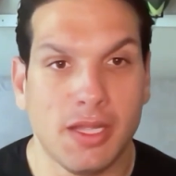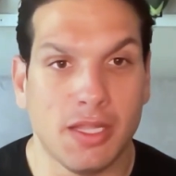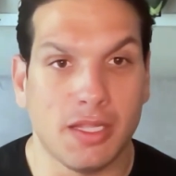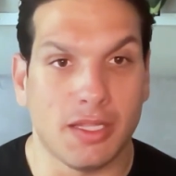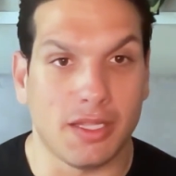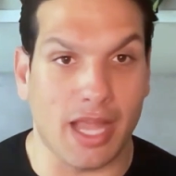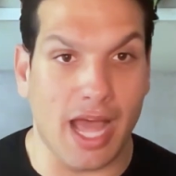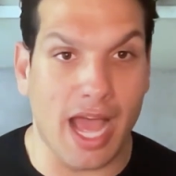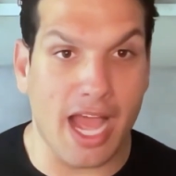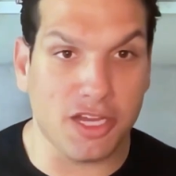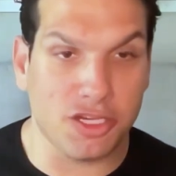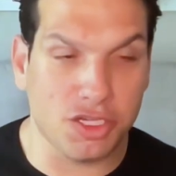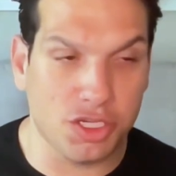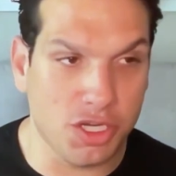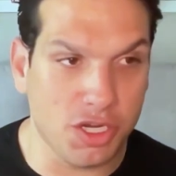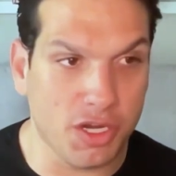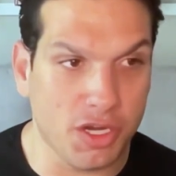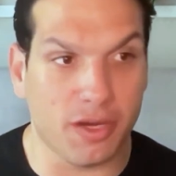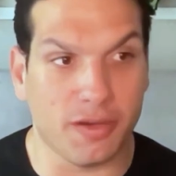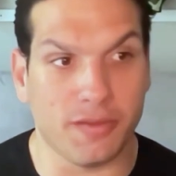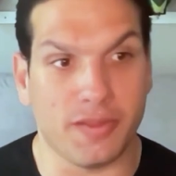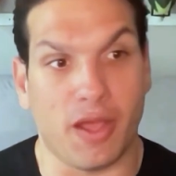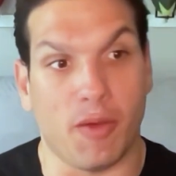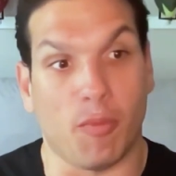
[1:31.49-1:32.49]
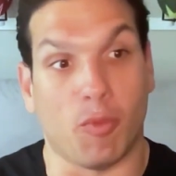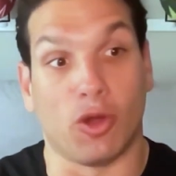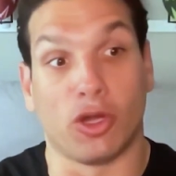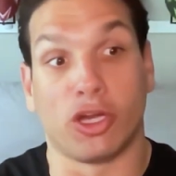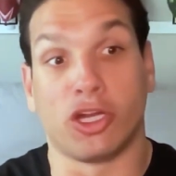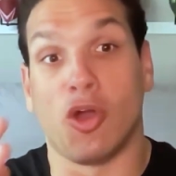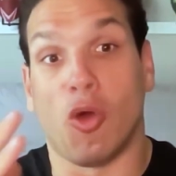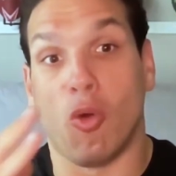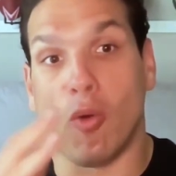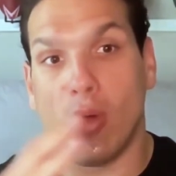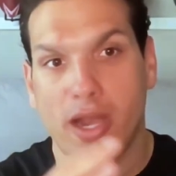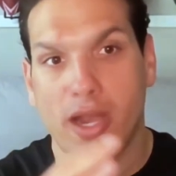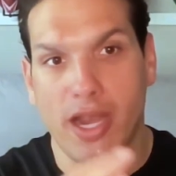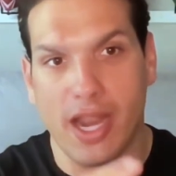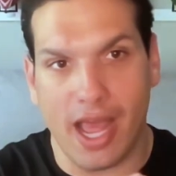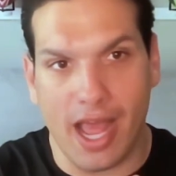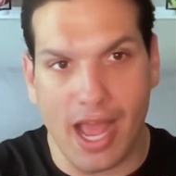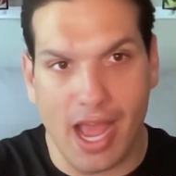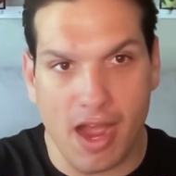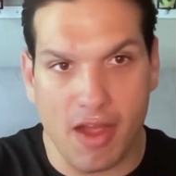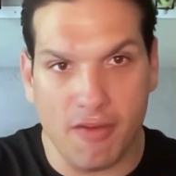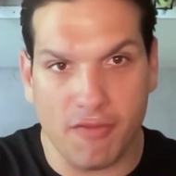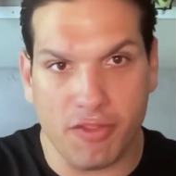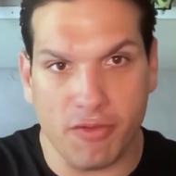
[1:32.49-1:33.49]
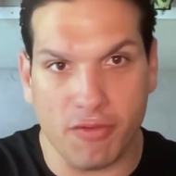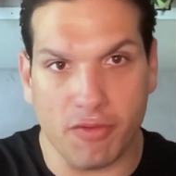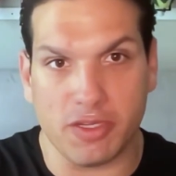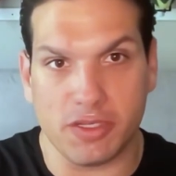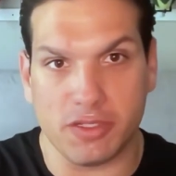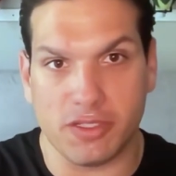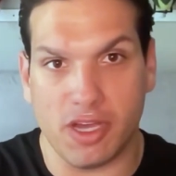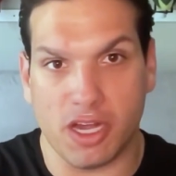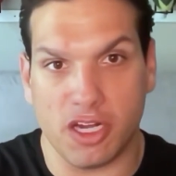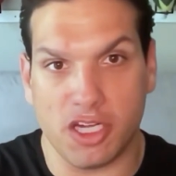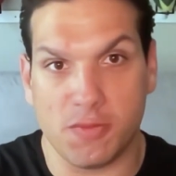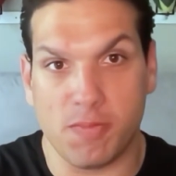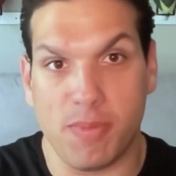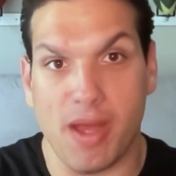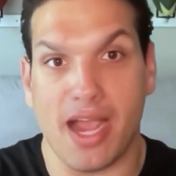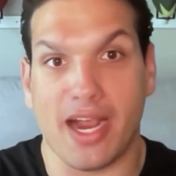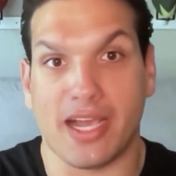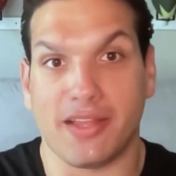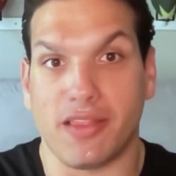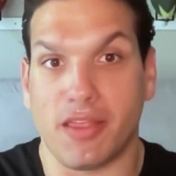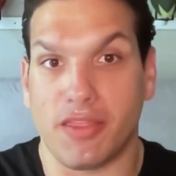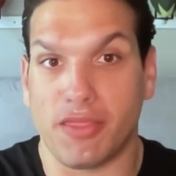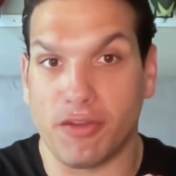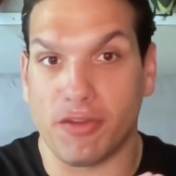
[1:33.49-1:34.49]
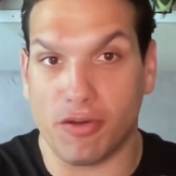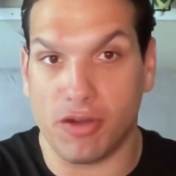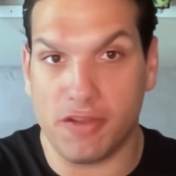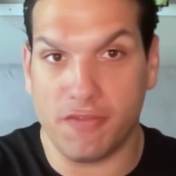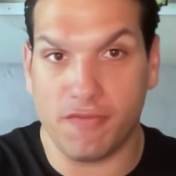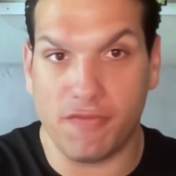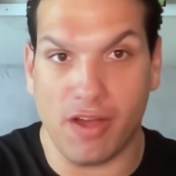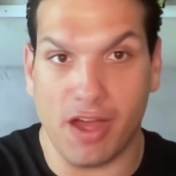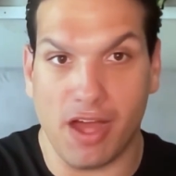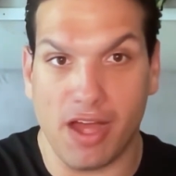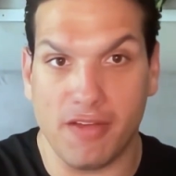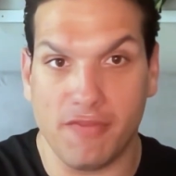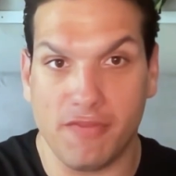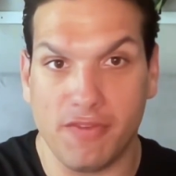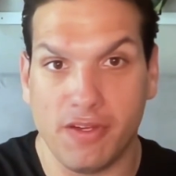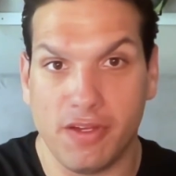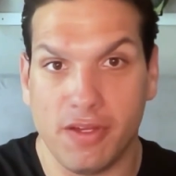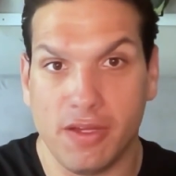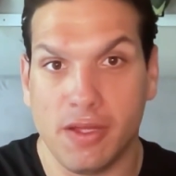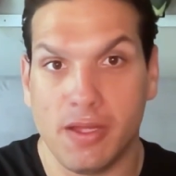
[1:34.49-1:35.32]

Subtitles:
Last year, they were going to have the touchback at the 35.